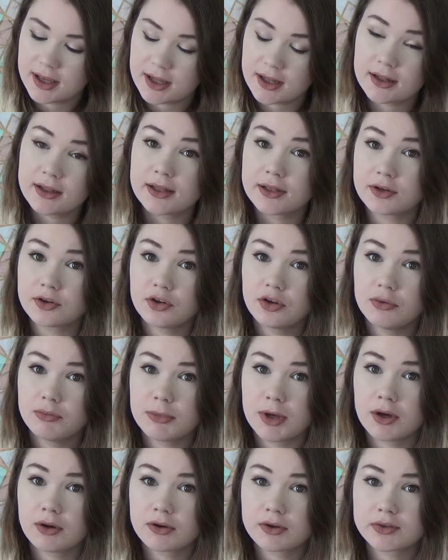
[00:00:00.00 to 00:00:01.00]
a little
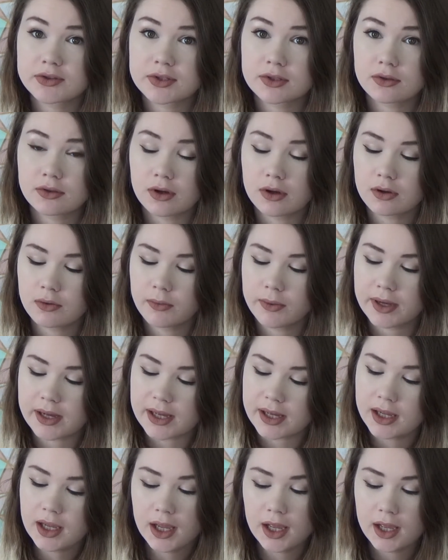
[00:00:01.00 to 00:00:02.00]
amount goes a long
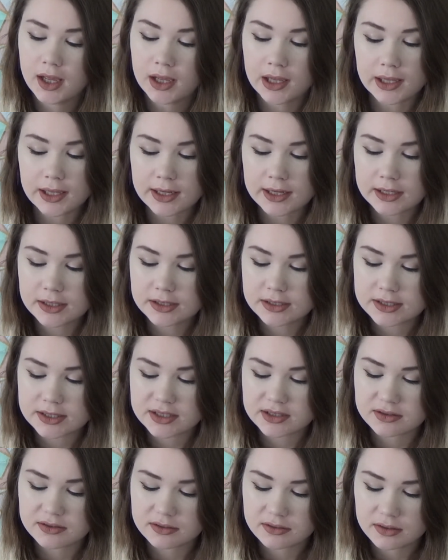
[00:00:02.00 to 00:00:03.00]
way,
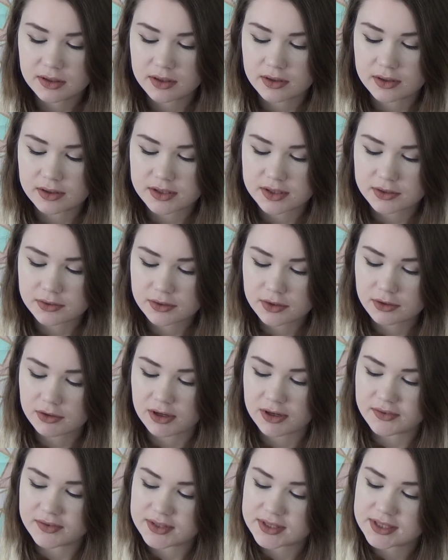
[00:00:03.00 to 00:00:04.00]
into the tooth
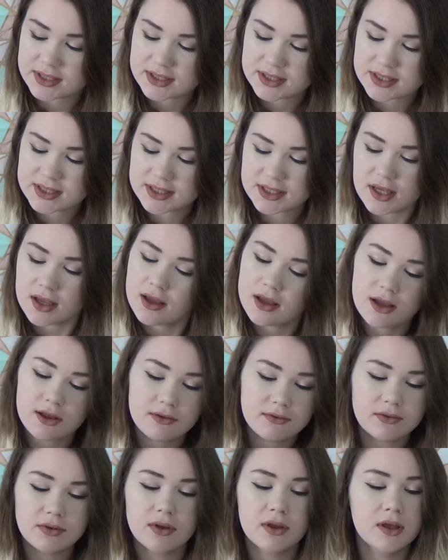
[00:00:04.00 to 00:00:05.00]
crevices
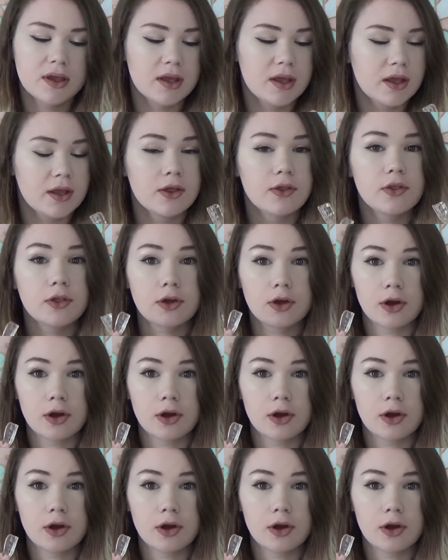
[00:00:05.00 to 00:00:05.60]
of the